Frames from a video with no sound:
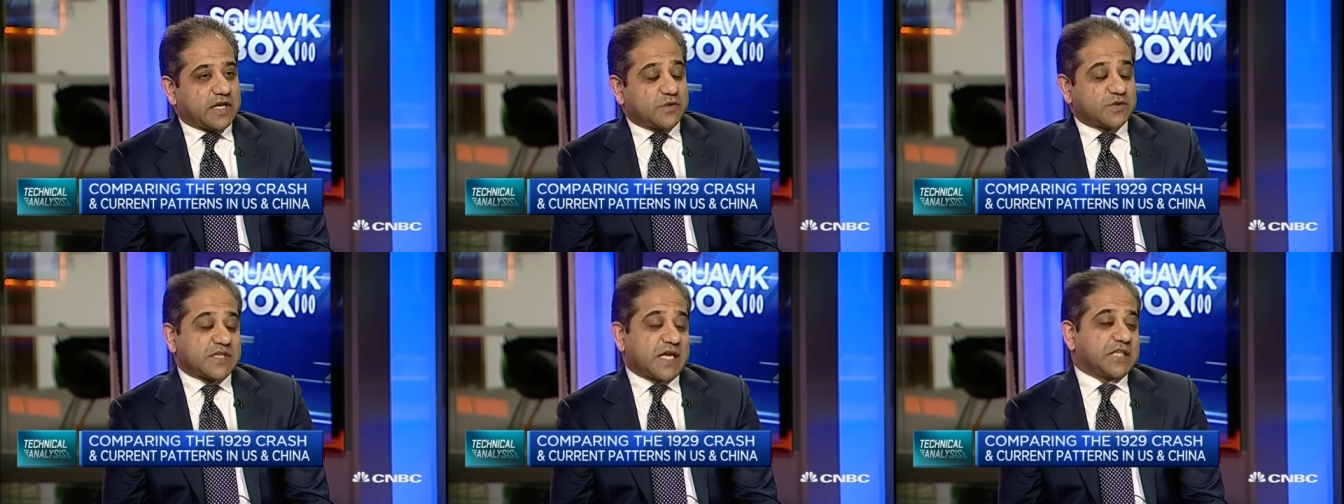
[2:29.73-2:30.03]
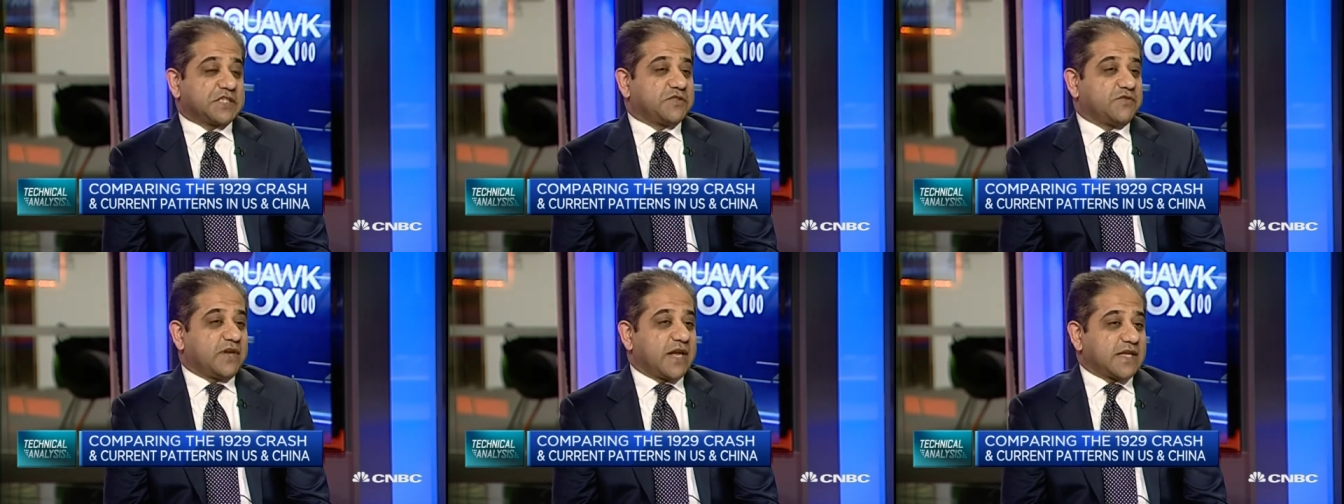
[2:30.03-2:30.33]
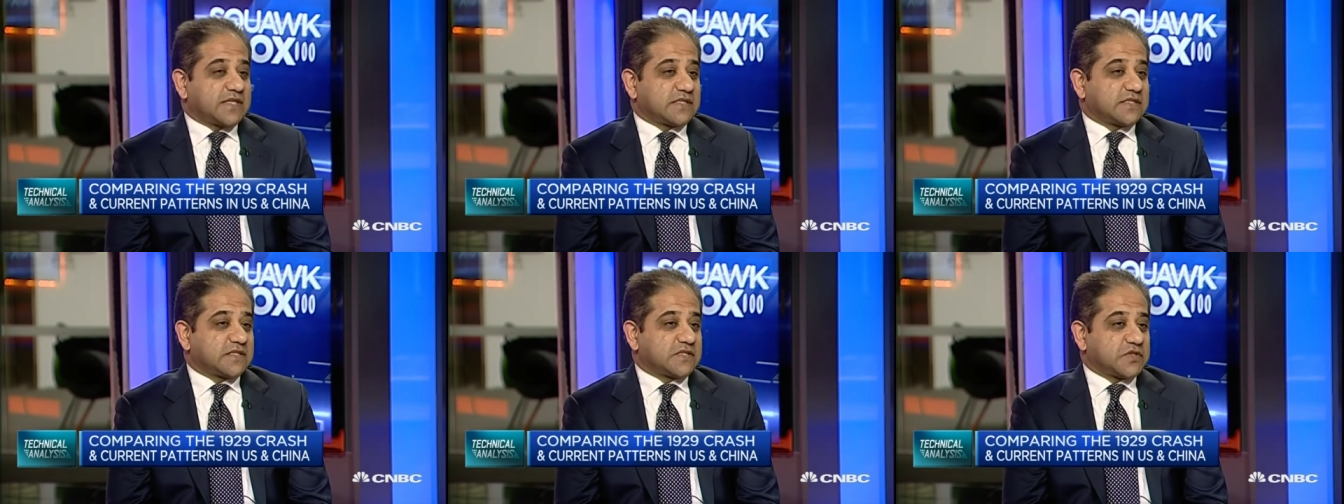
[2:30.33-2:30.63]
It was actually
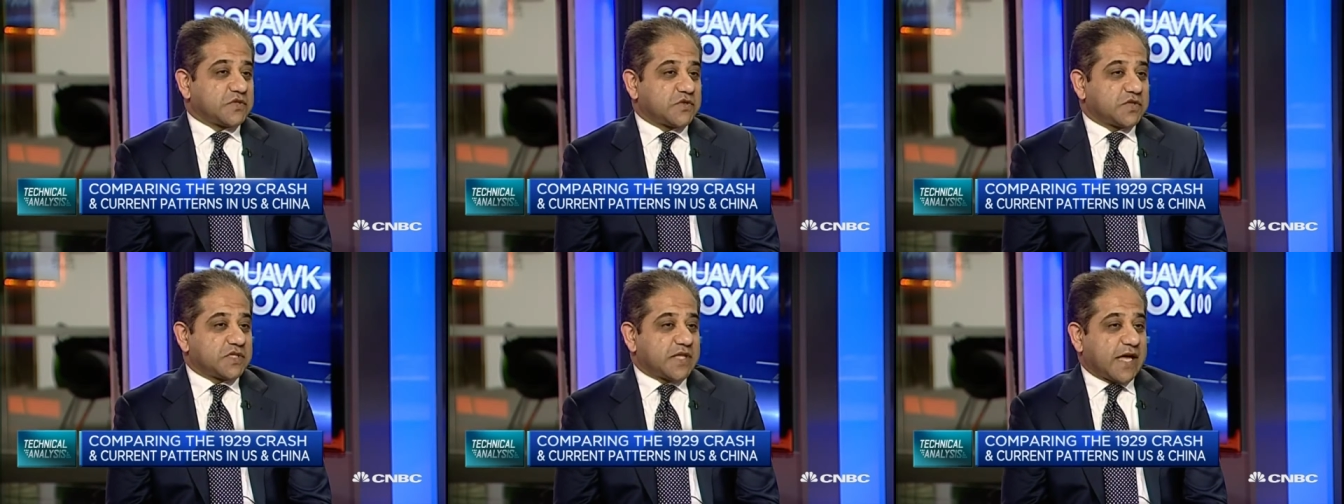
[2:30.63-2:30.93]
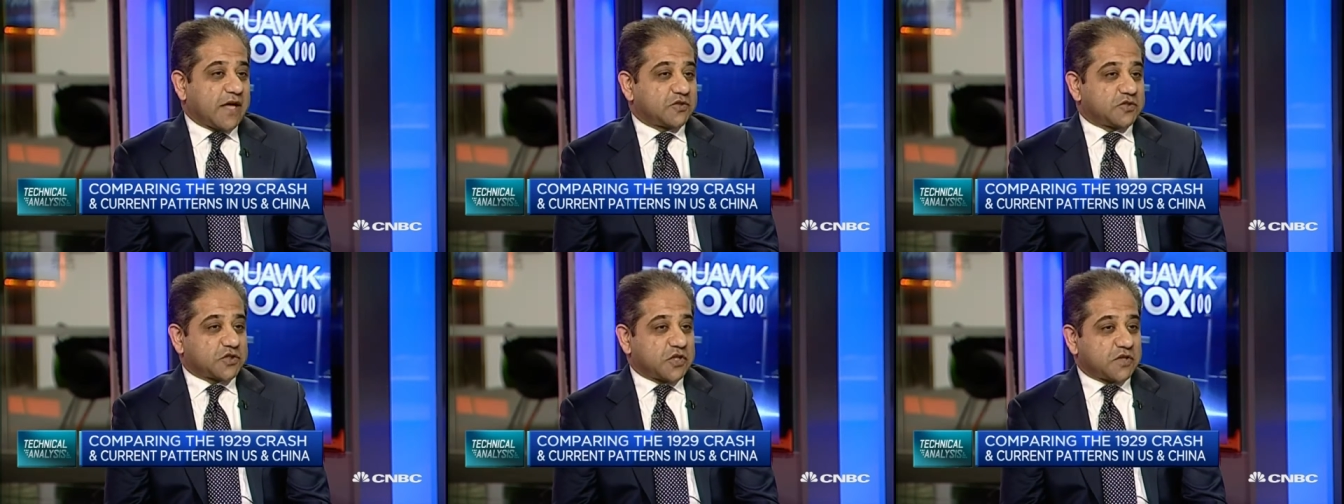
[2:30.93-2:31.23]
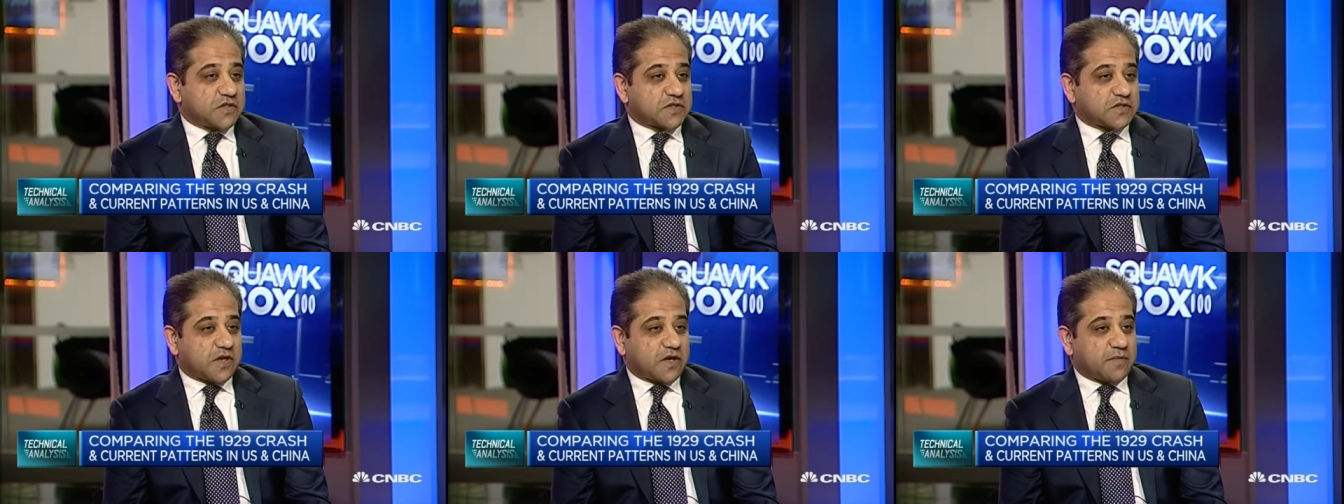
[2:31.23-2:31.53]
related to the Dow
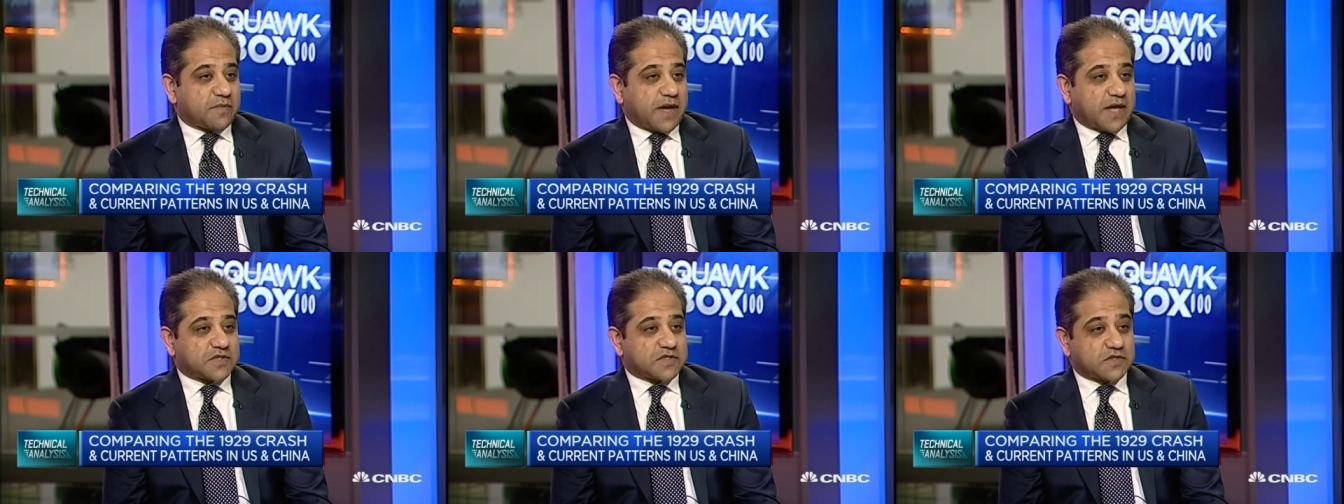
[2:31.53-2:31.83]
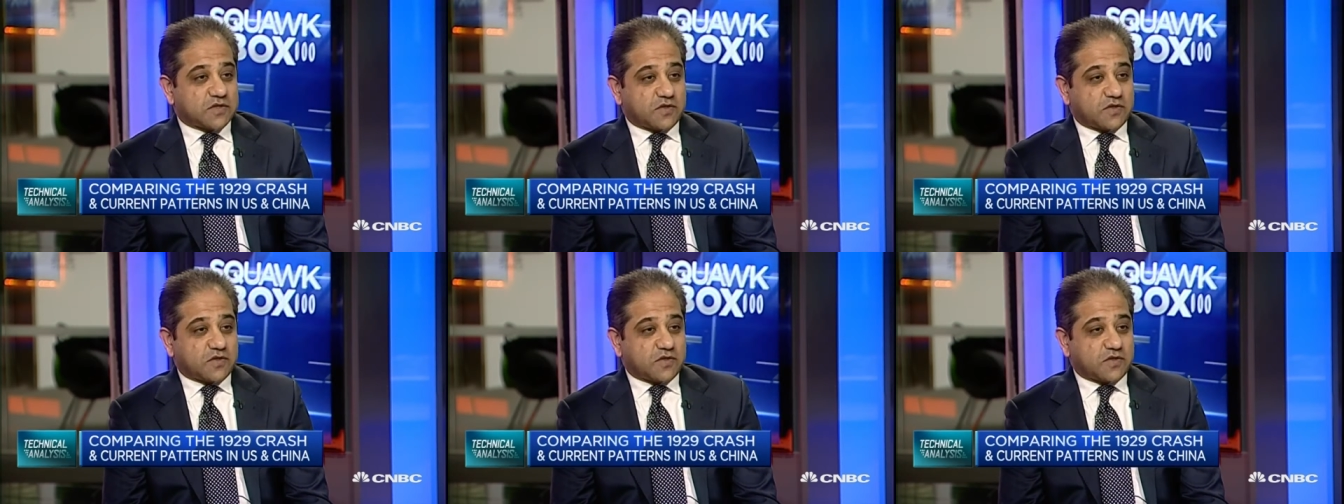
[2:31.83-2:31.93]
Jones going back to